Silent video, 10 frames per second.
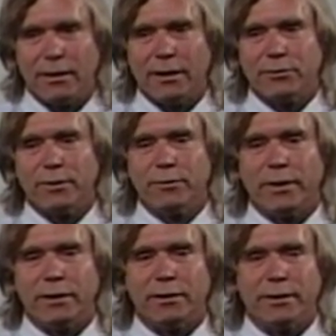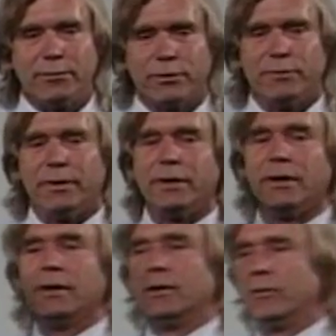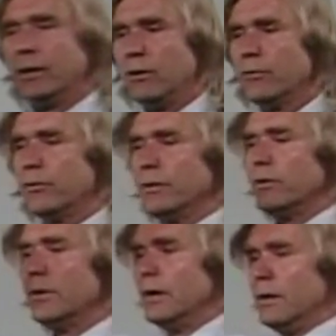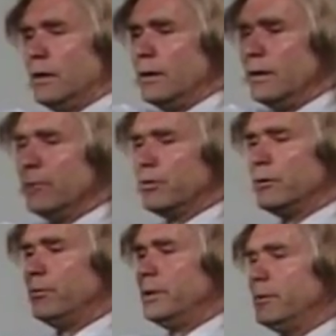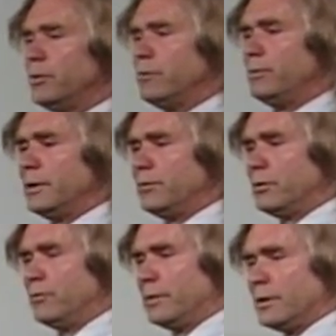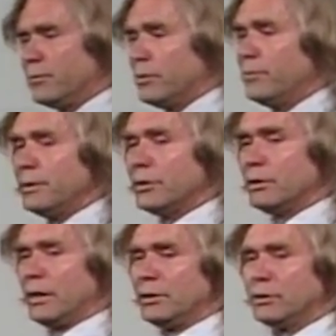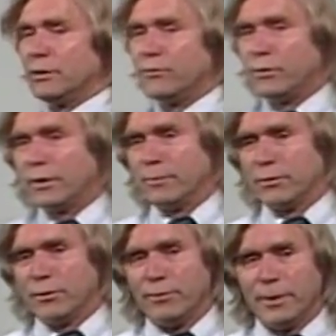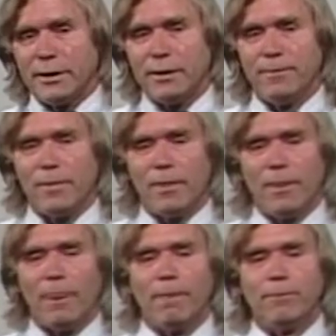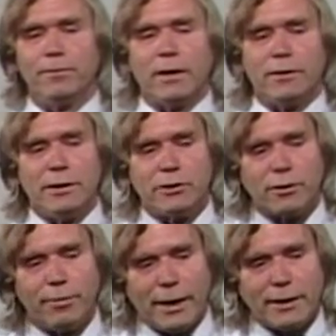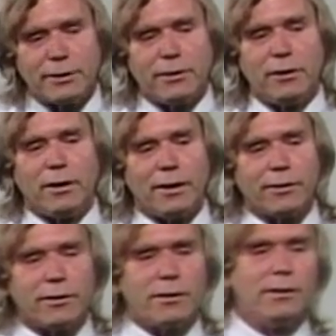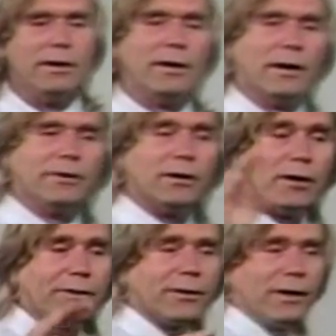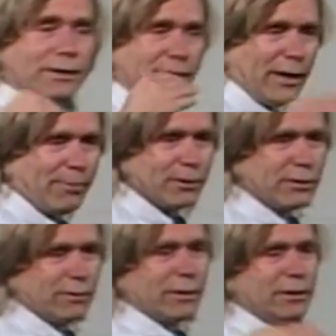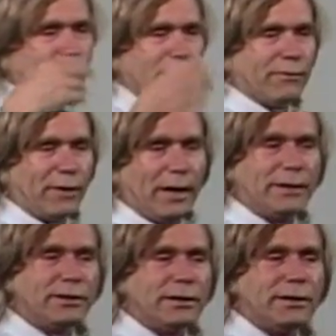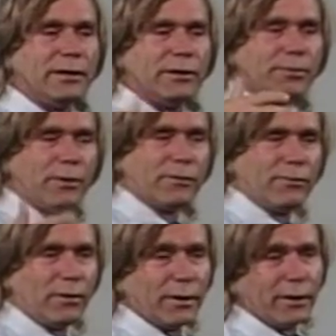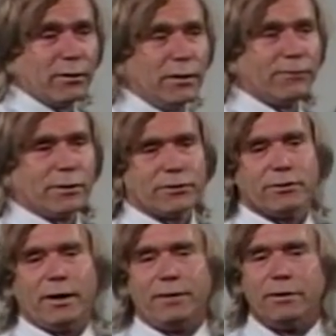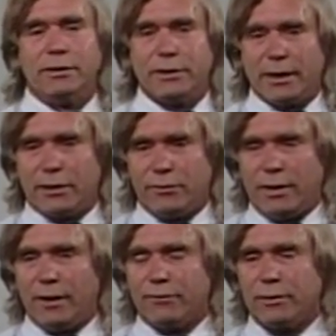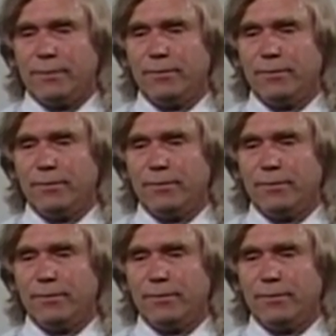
That's one way you could improve it. We go through improvement, improvement, improvement, improvement, suggestions for improvement. These go back to the author. And the author has the opportunity to revise it in their portfolio, first draft, second draft.